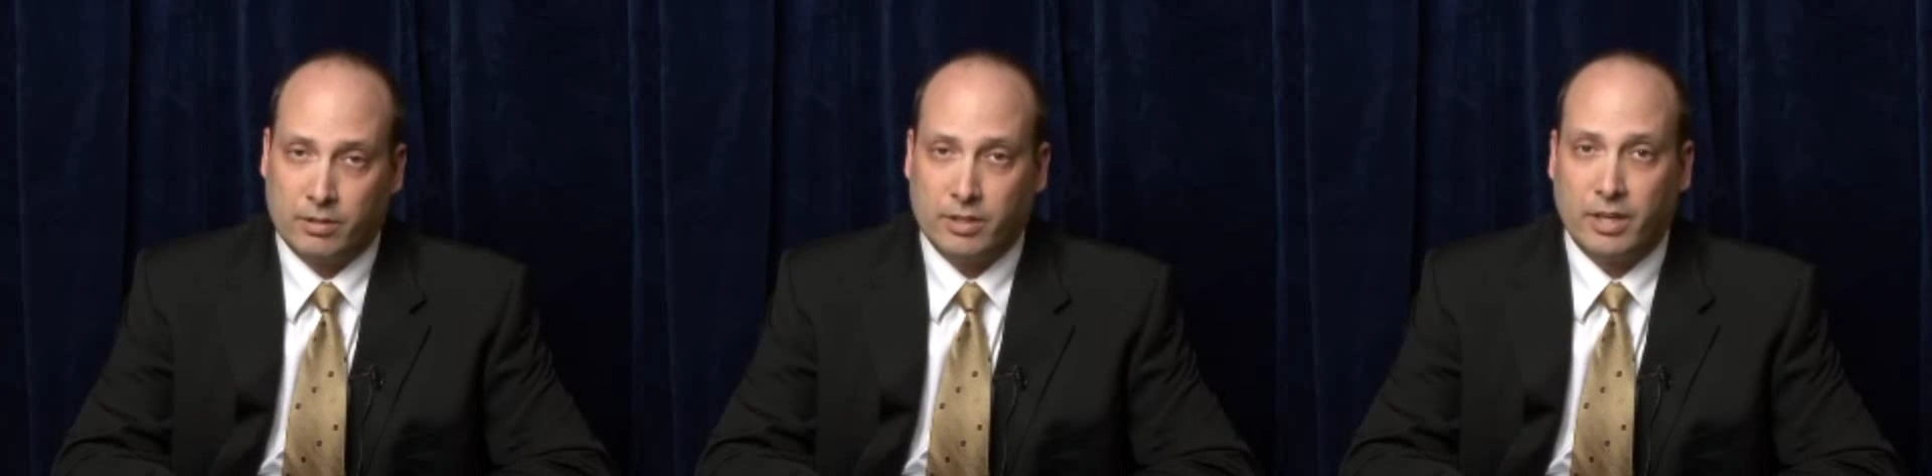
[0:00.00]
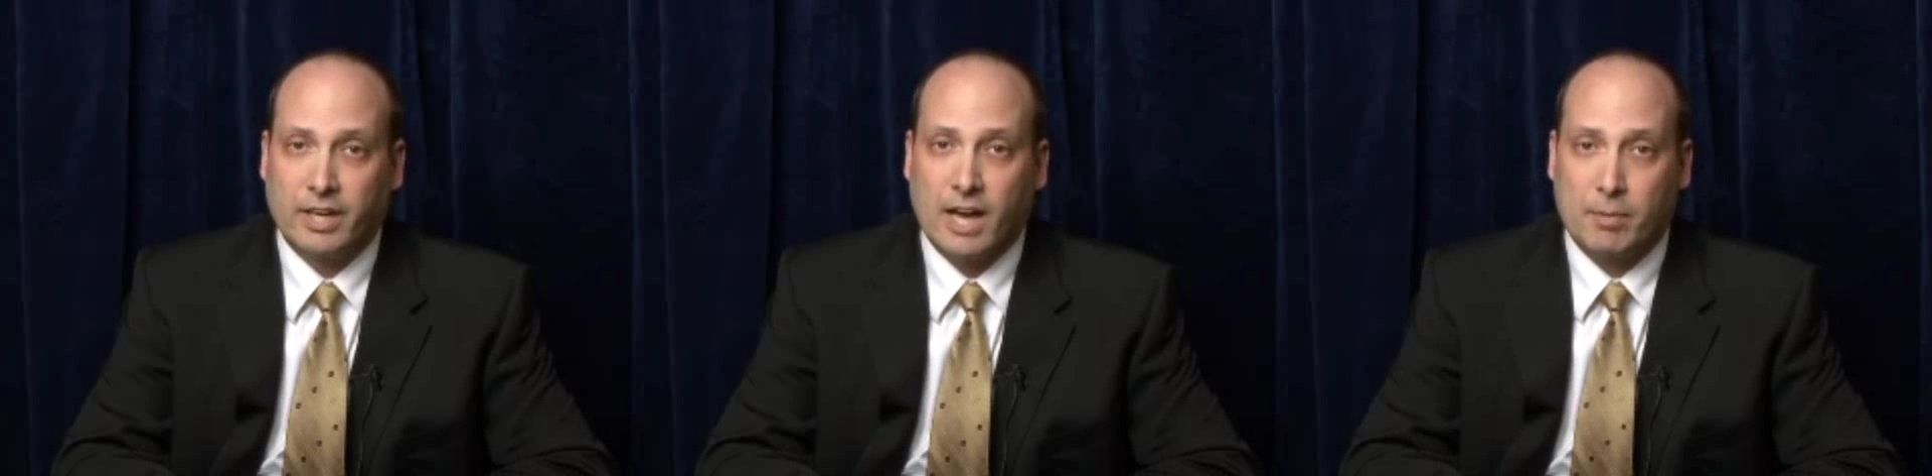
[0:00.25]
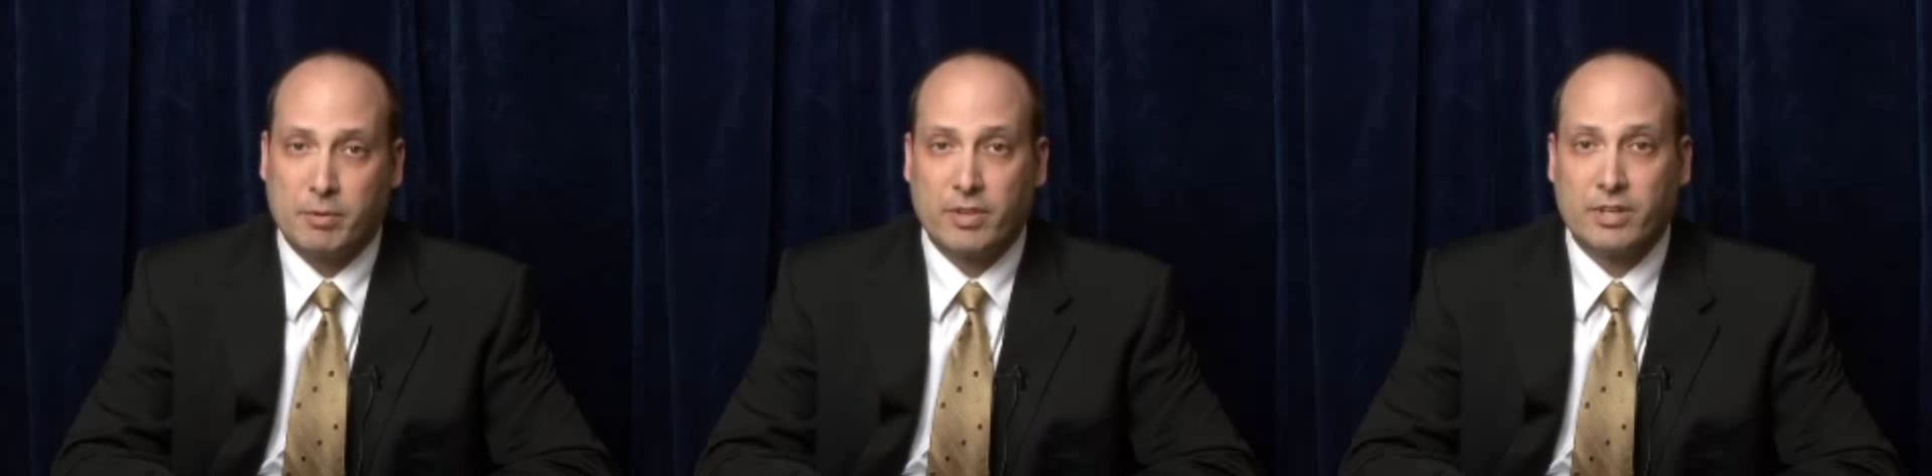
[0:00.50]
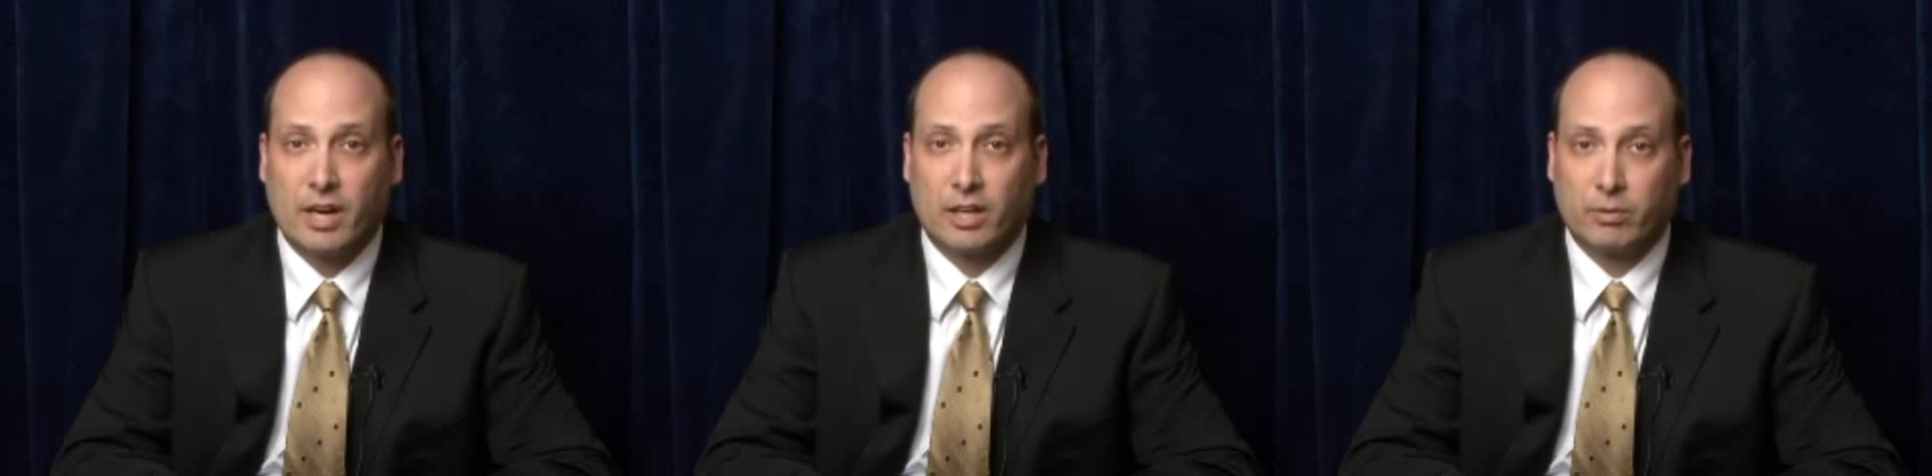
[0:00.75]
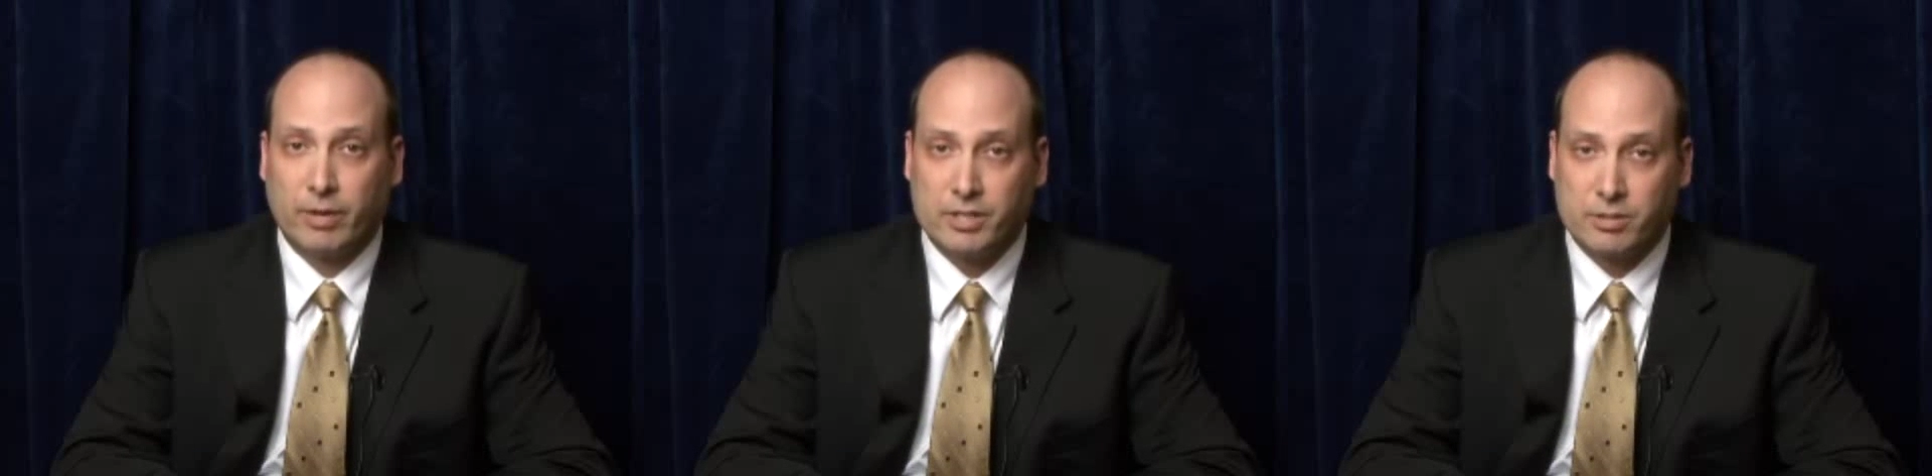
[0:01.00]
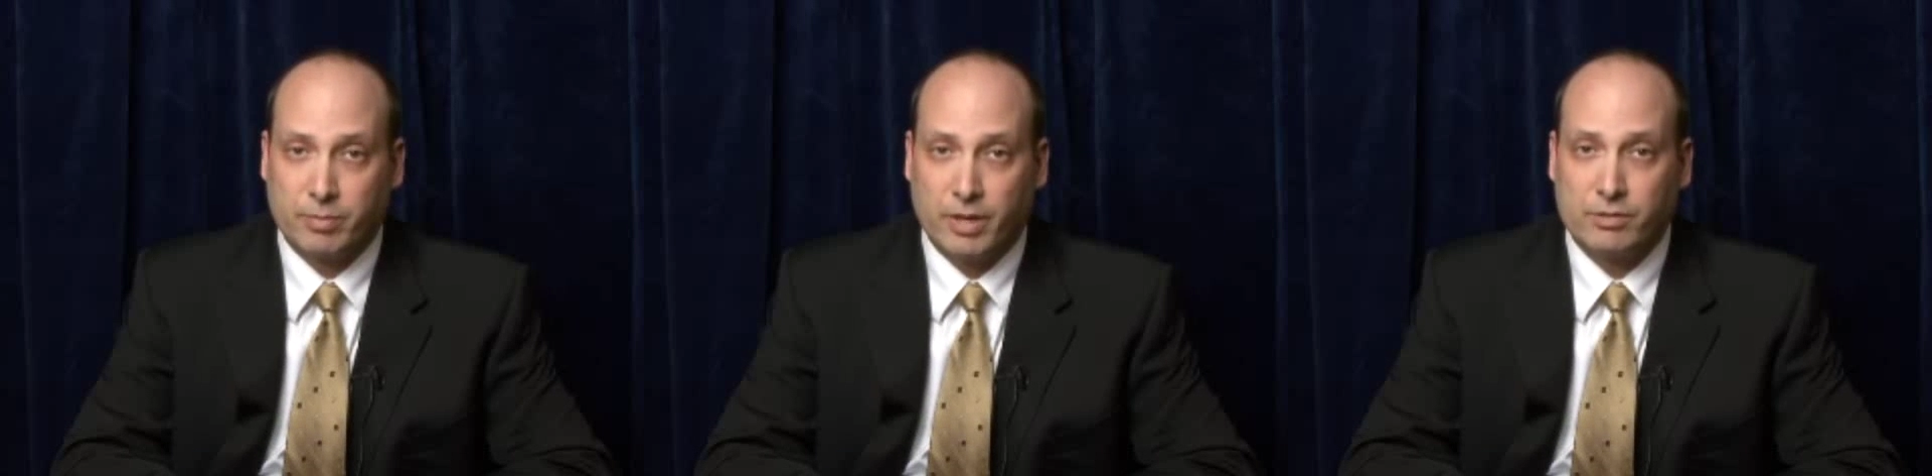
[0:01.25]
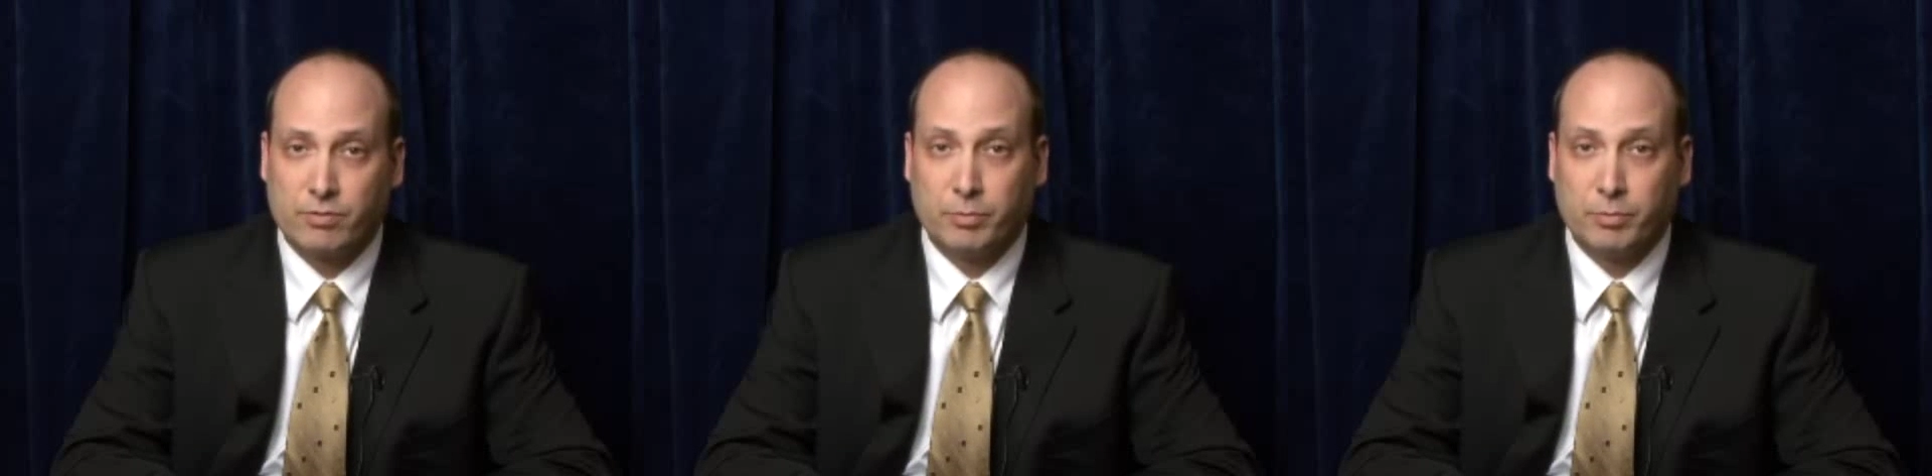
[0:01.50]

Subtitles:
You need a copy of the declaration page